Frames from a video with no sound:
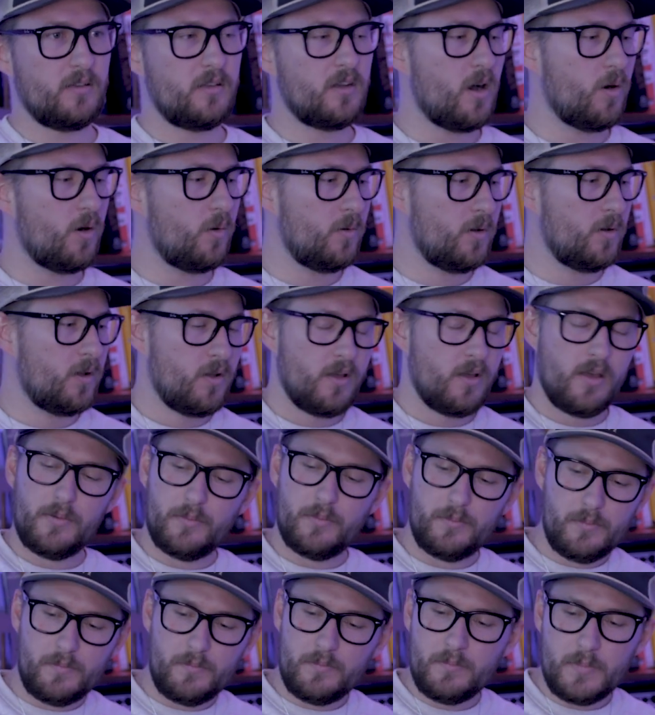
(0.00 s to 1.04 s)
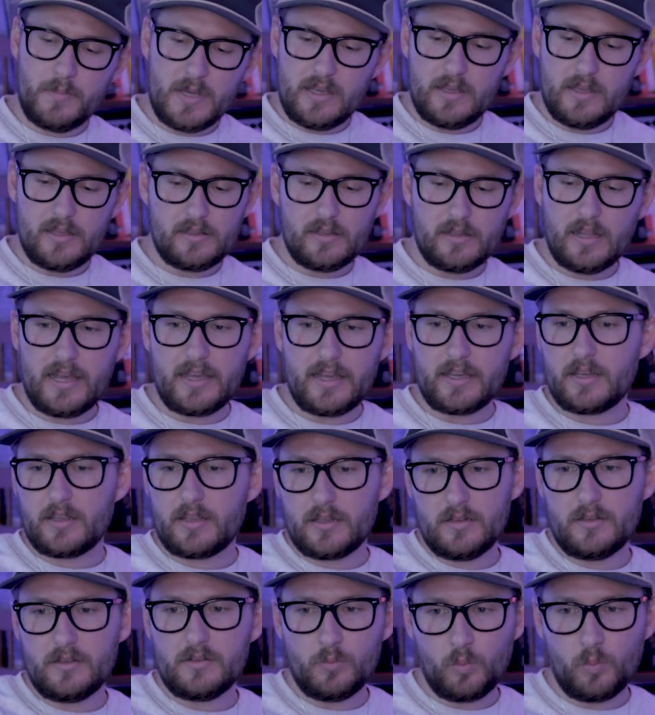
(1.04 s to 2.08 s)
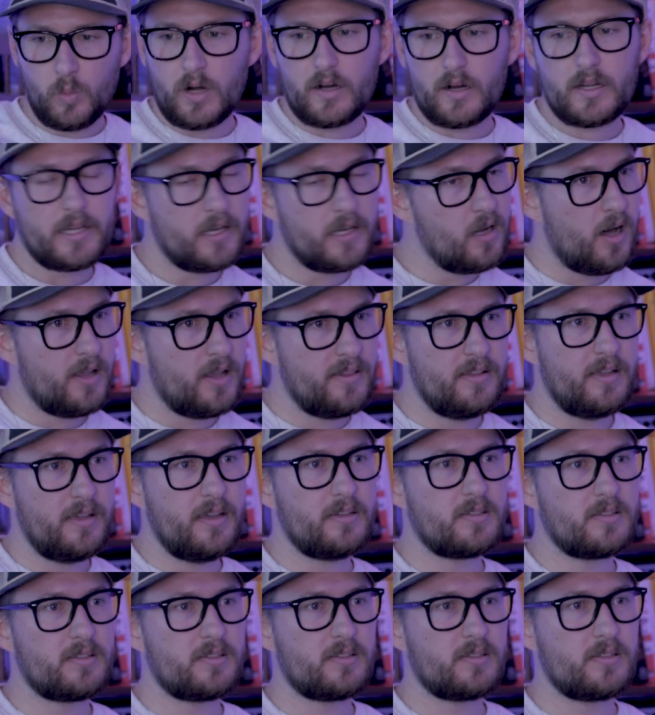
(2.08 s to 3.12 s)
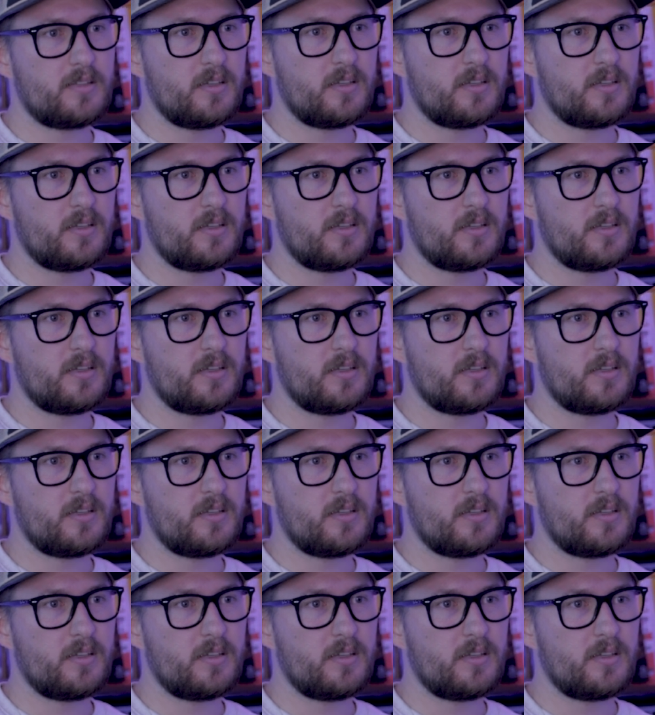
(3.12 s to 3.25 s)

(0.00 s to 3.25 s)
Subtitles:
You know, me like working on this